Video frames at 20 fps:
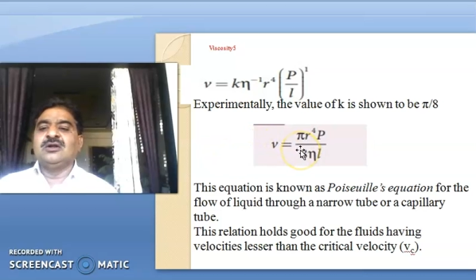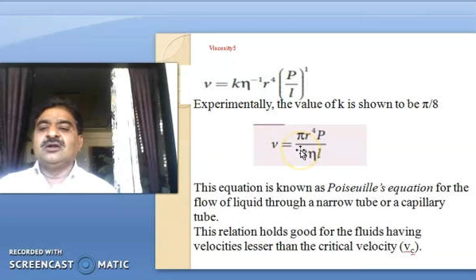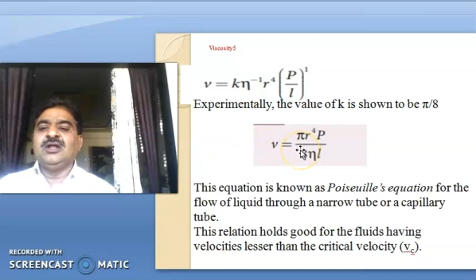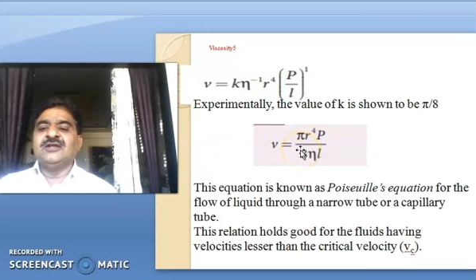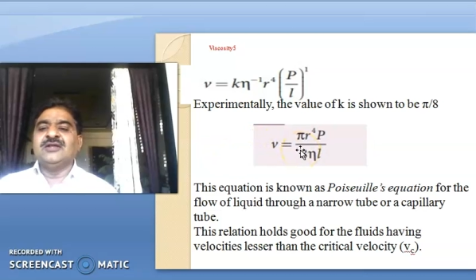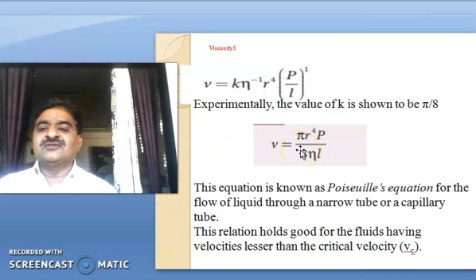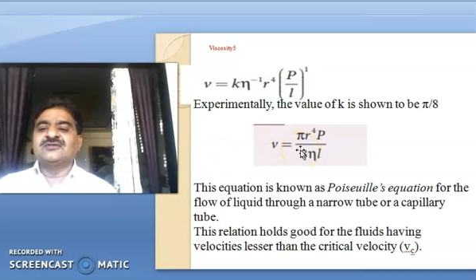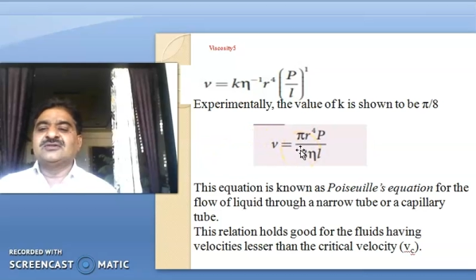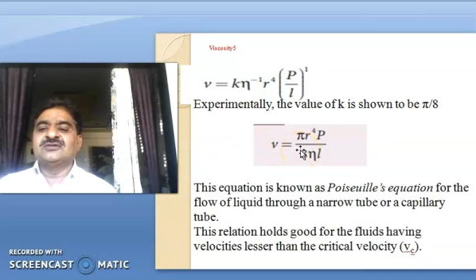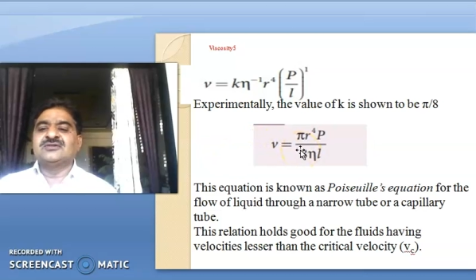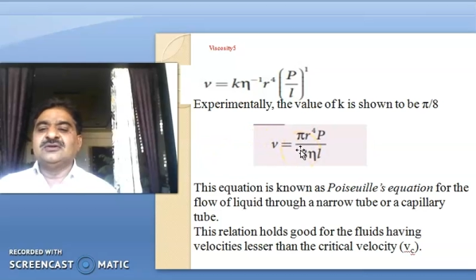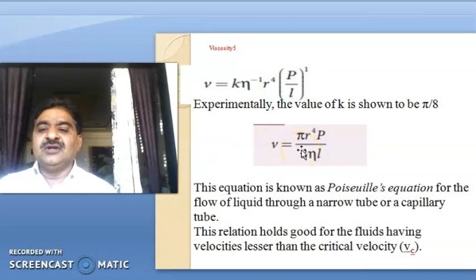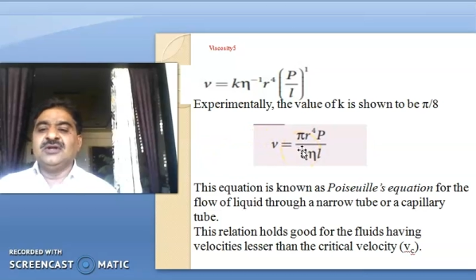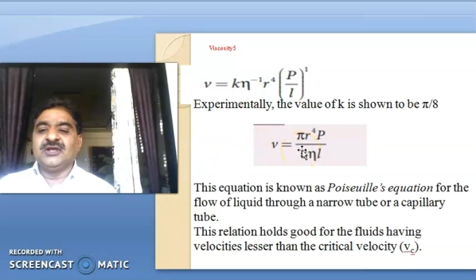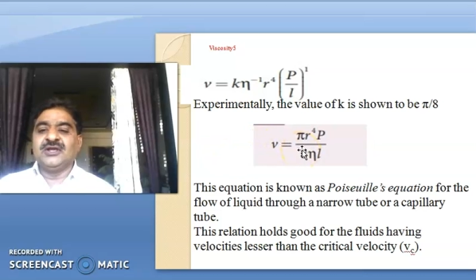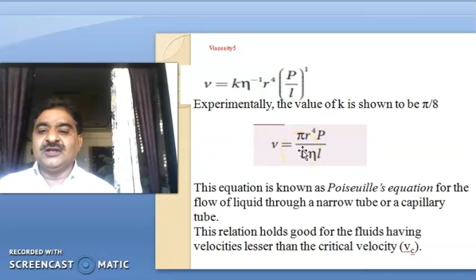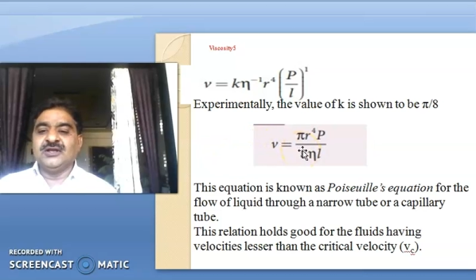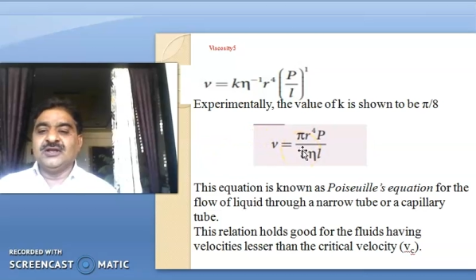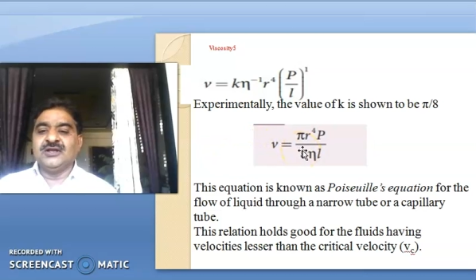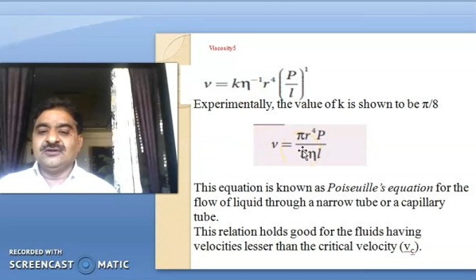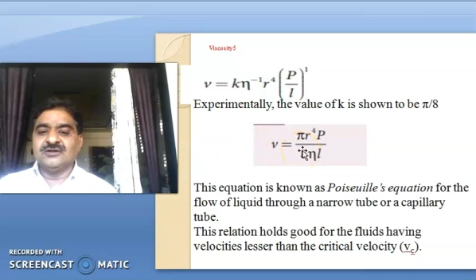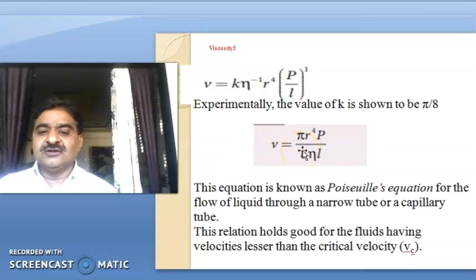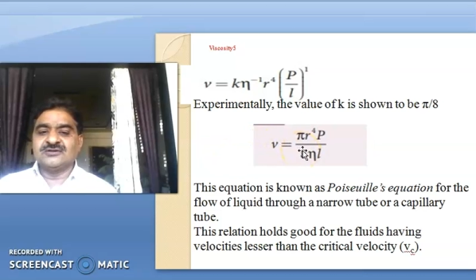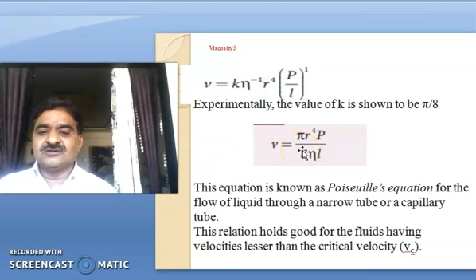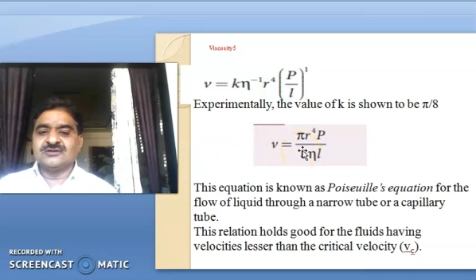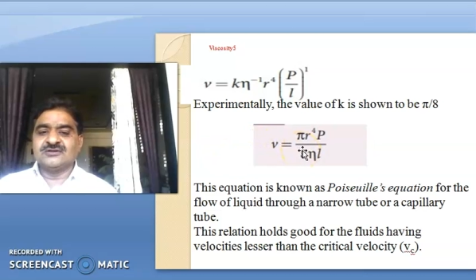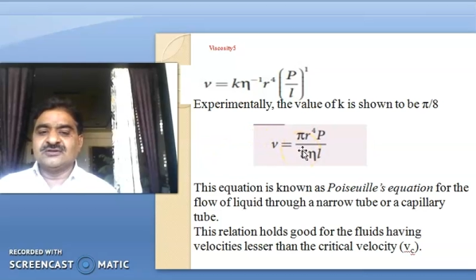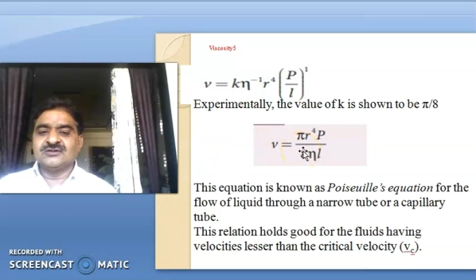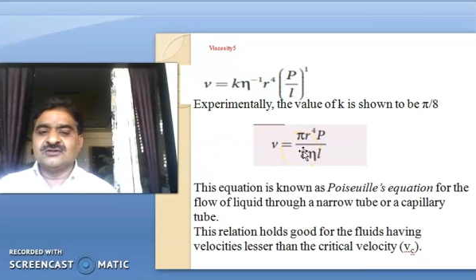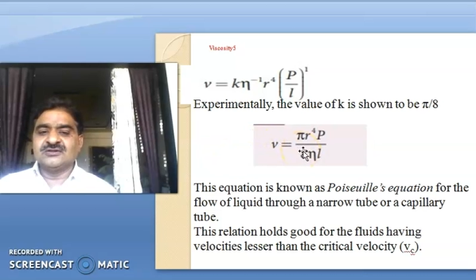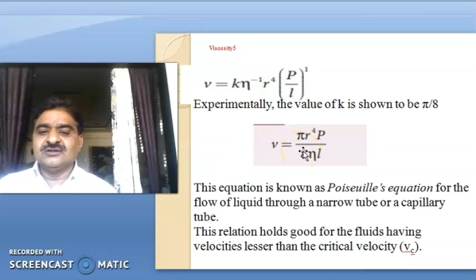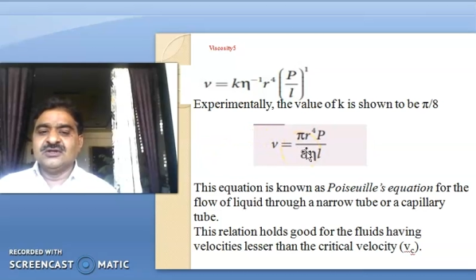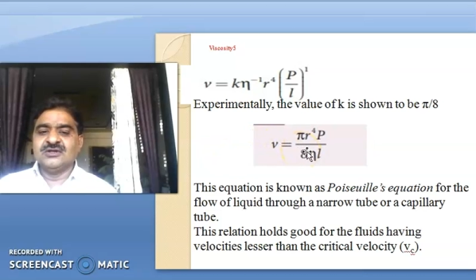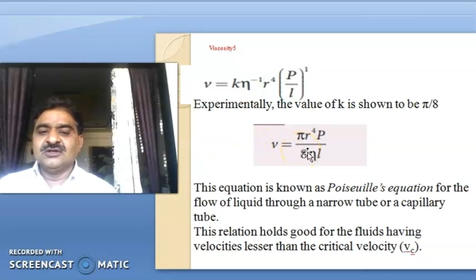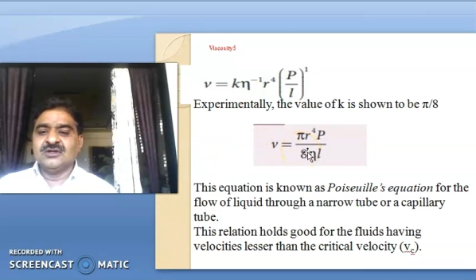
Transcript: Less, decreases.